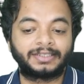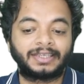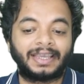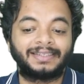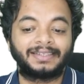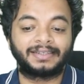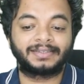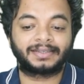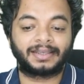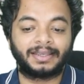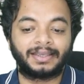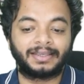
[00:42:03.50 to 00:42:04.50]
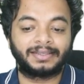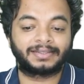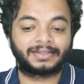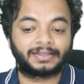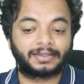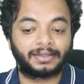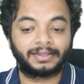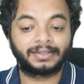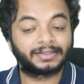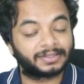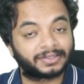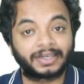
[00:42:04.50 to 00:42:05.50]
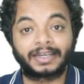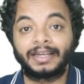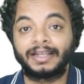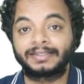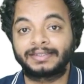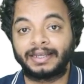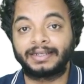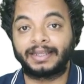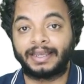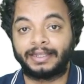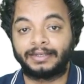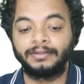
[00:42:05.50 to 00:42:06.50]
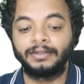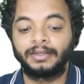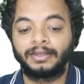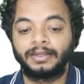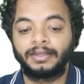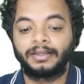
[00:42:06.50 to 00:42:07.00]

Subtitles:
such edges is strictly less than n,